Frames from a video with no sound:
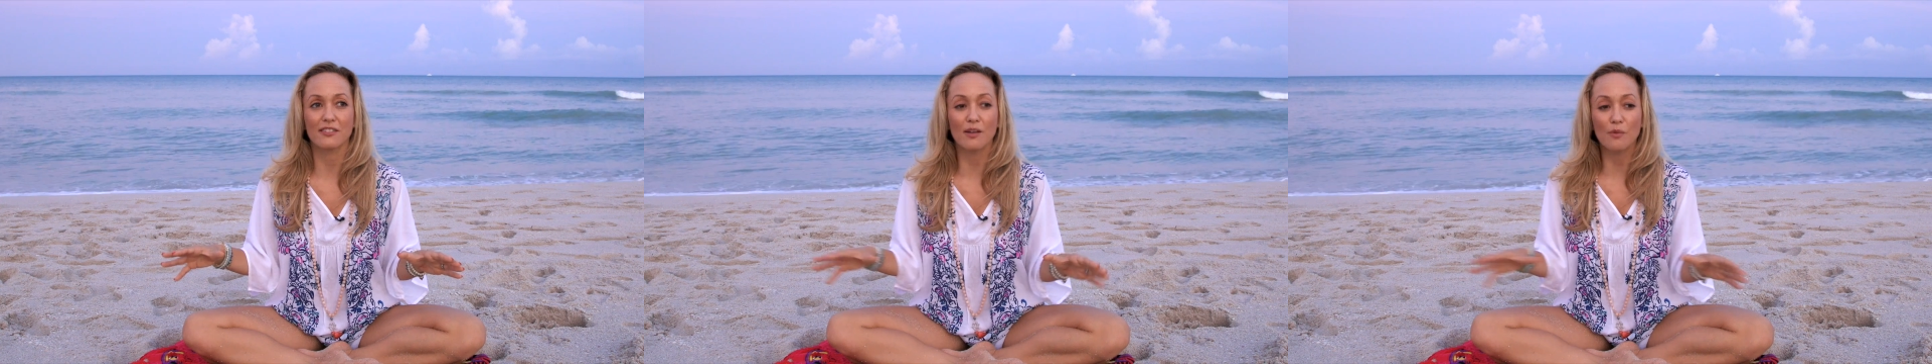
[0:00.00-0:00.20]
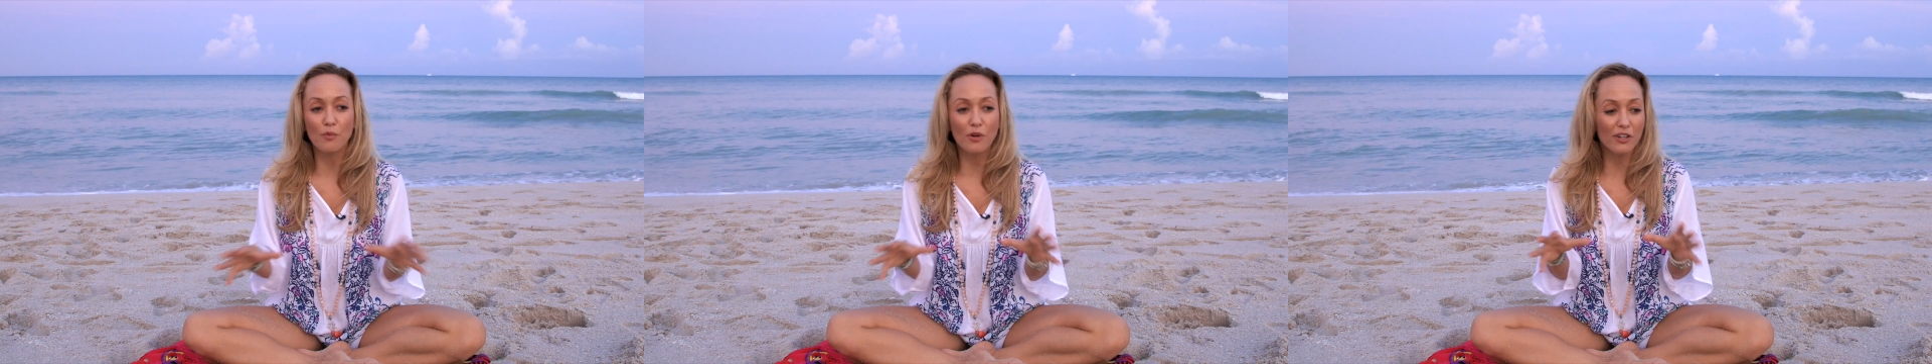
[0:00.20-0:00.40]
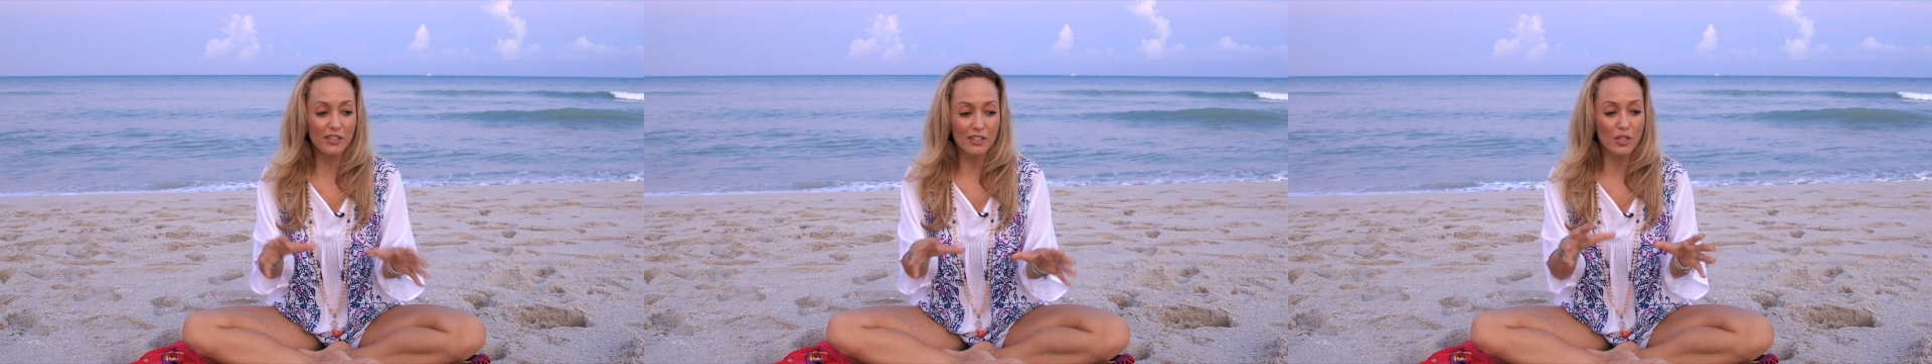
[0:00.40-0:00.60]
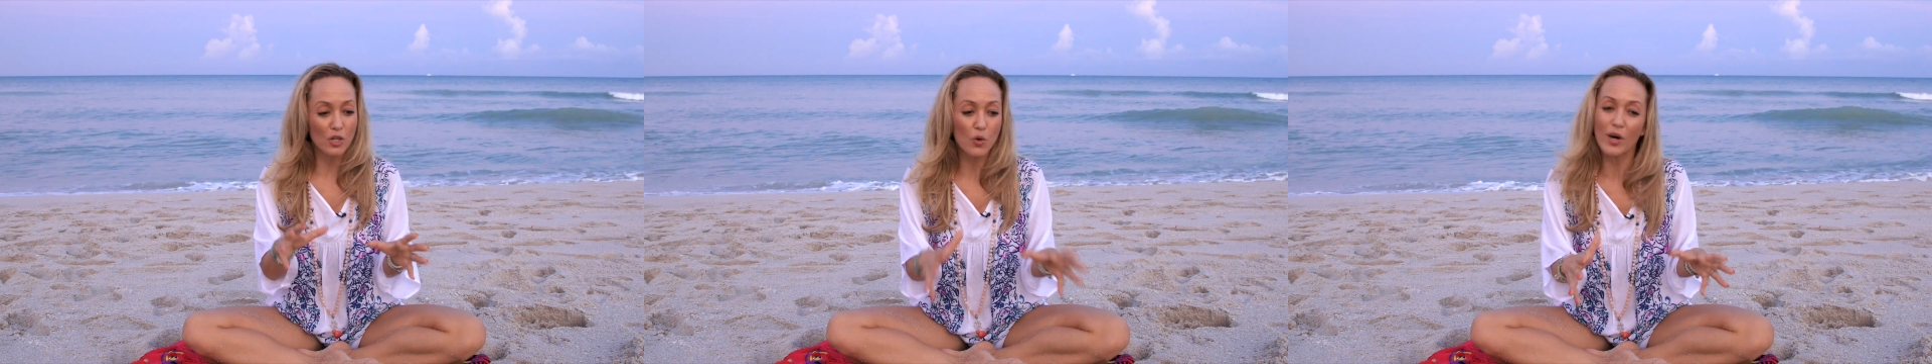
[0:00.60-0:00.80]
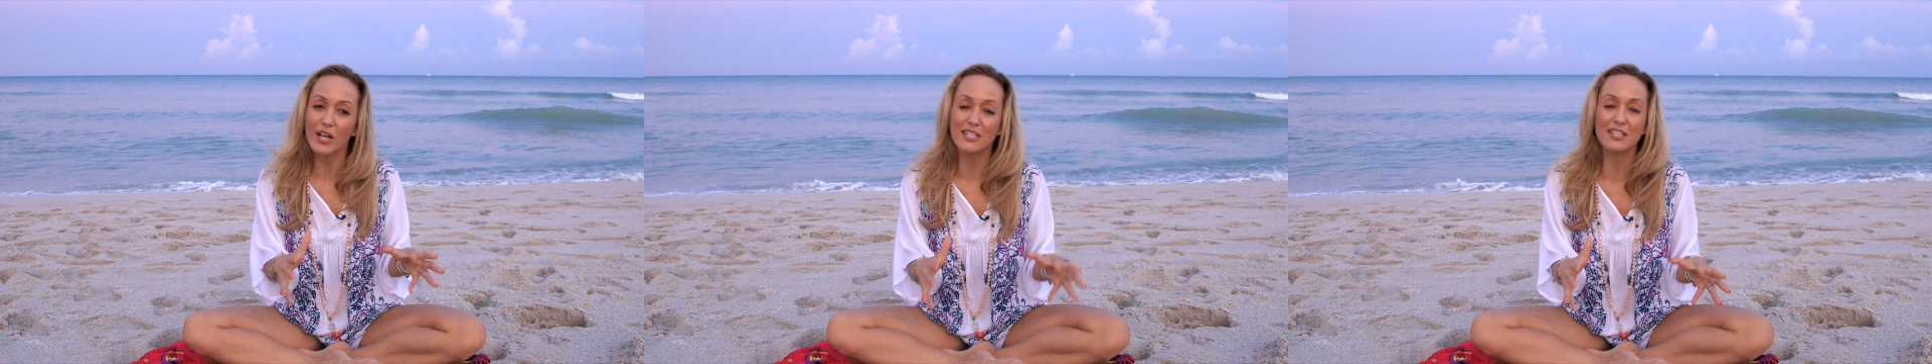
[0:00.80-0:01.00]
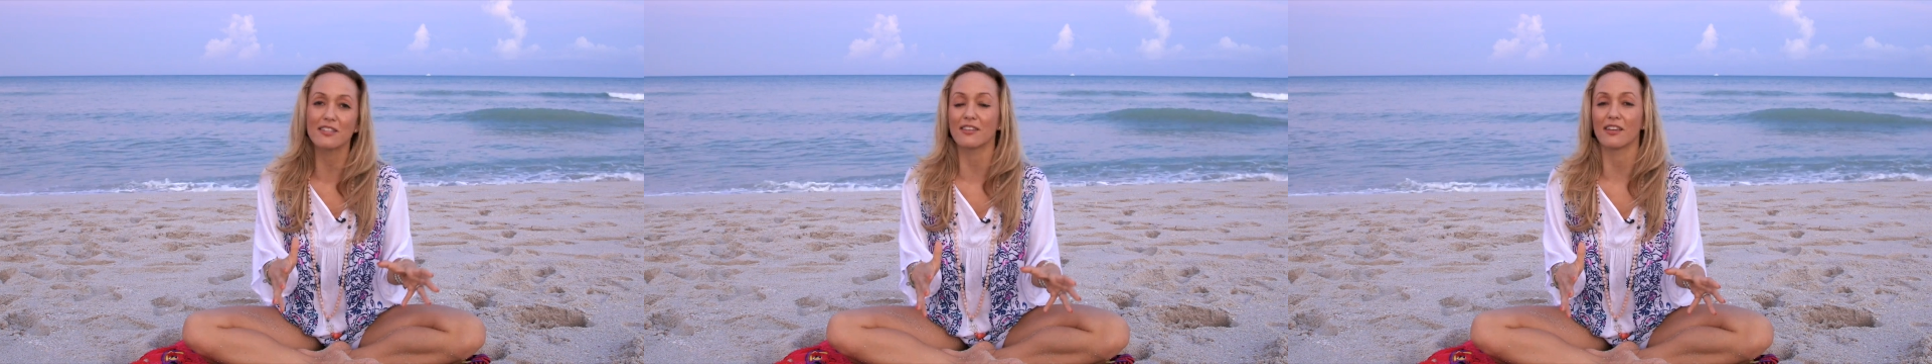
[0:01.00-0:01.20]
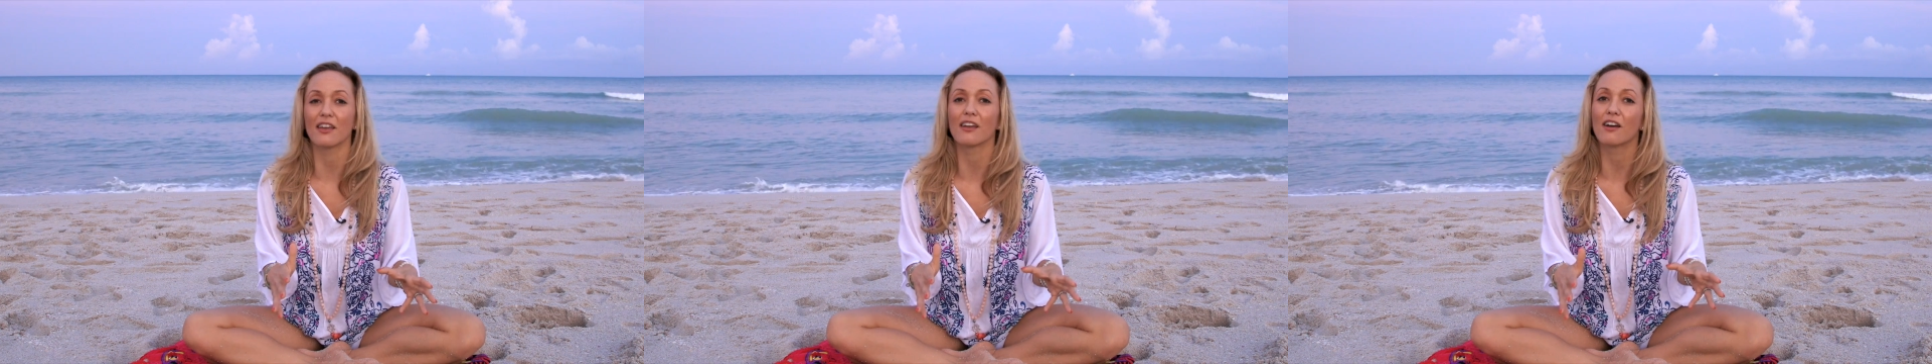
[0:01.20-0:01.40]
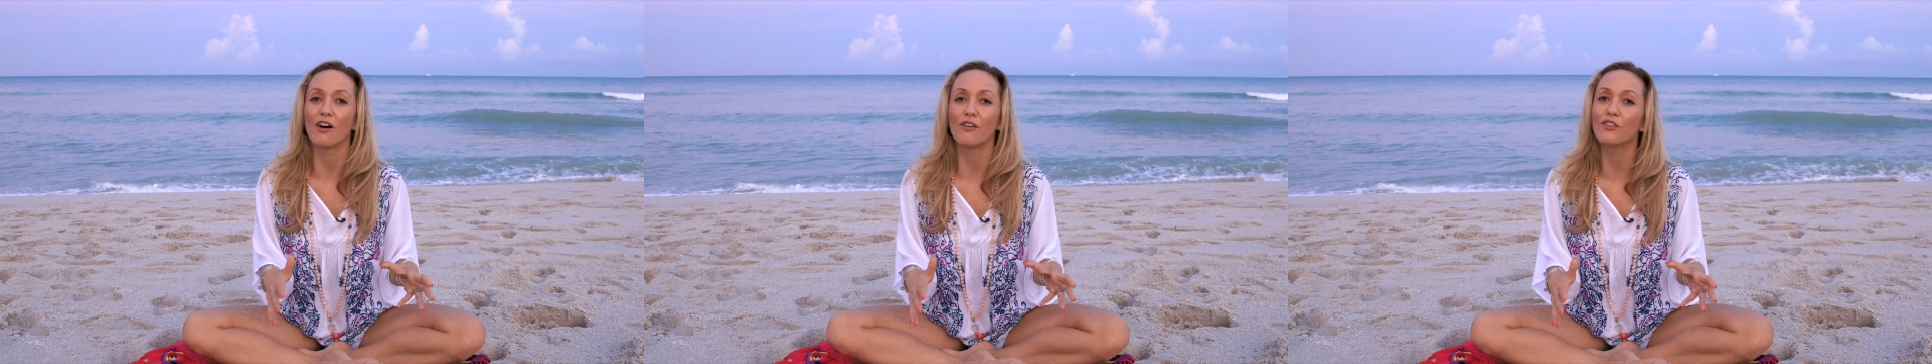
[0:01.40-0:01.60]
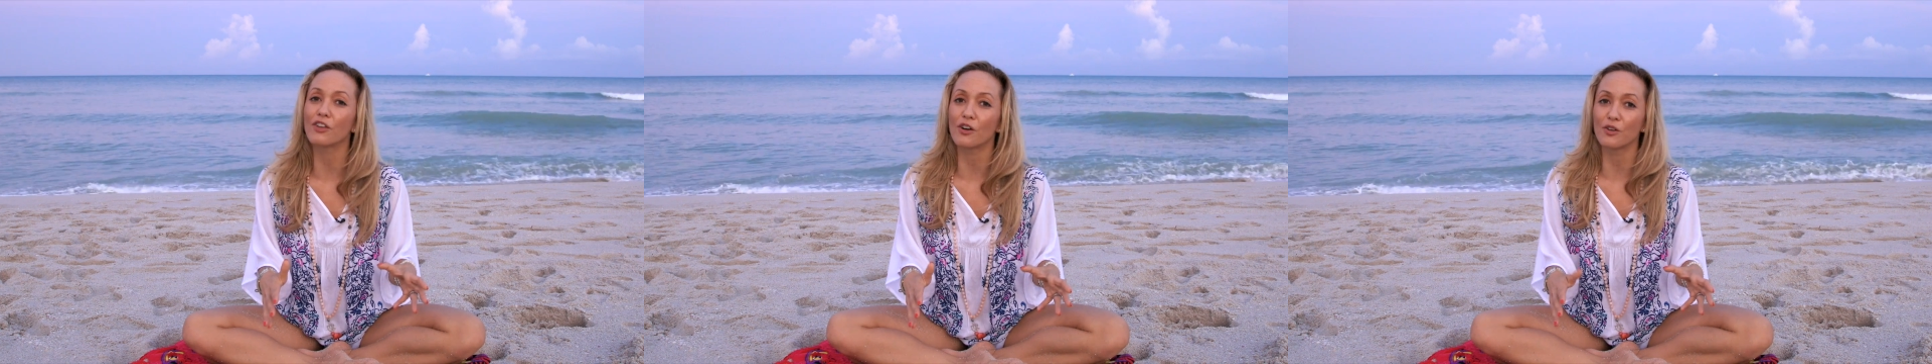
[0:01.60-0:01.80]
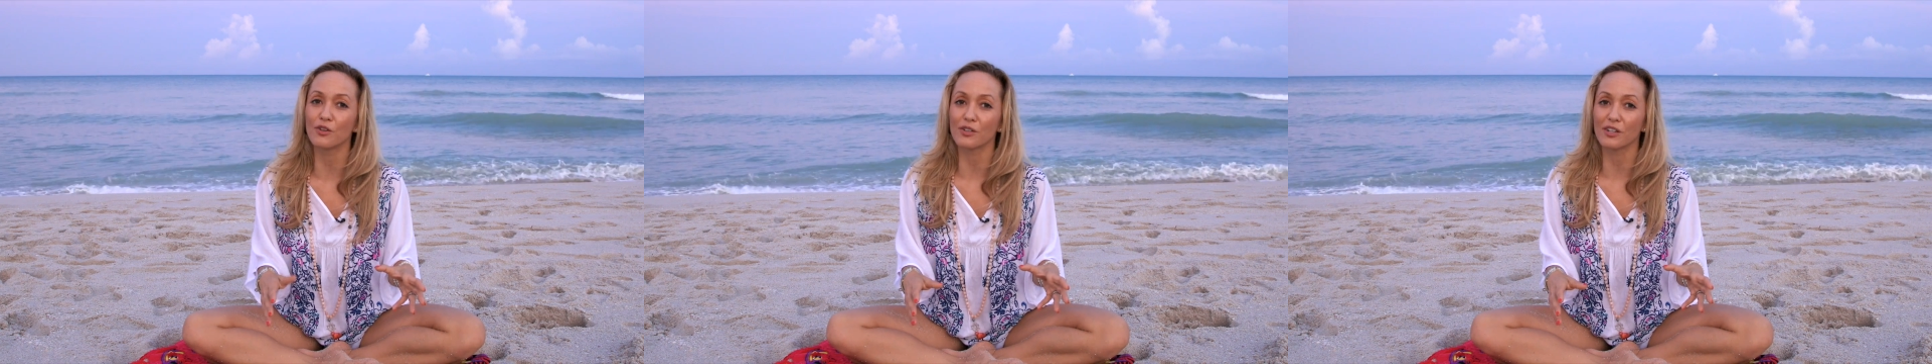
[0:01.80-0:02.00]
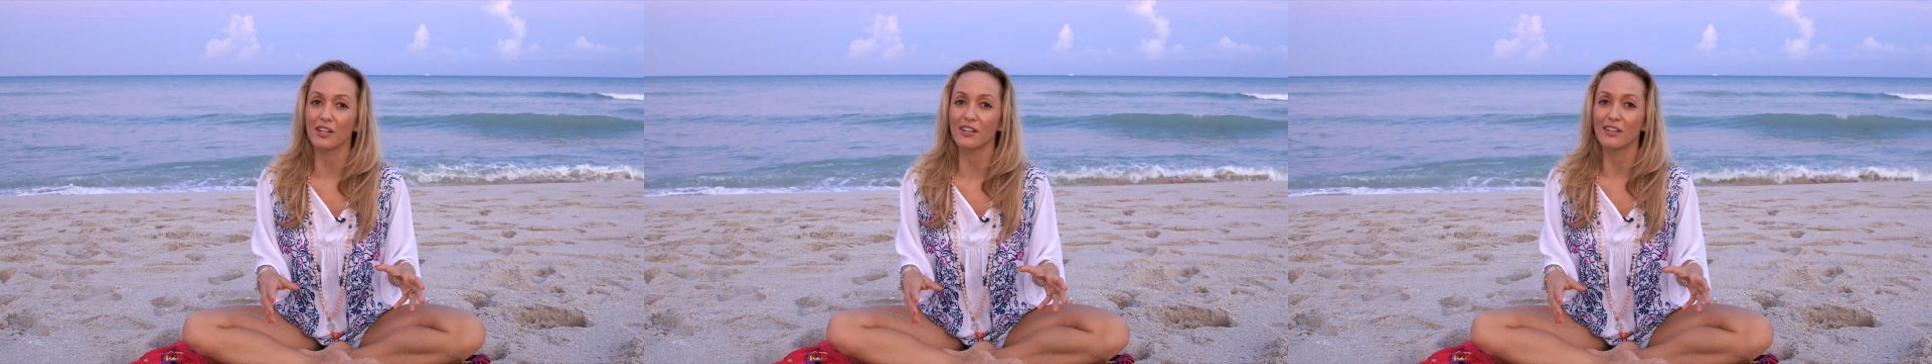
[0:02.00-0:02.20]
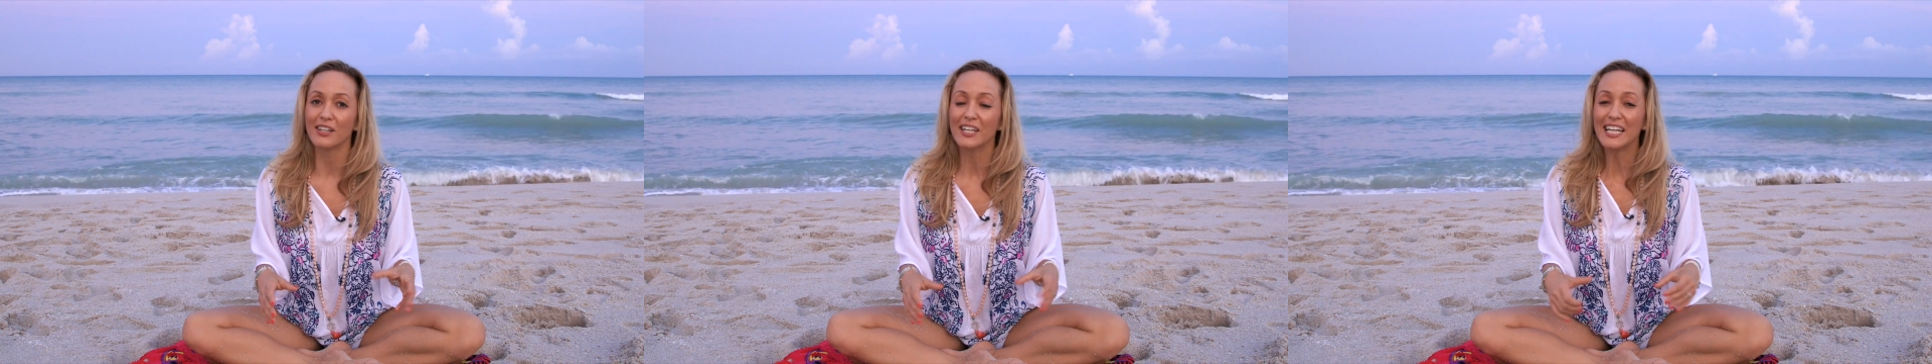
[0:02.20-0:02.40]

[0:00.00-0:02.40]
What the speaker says: somewhere in the questing of yoga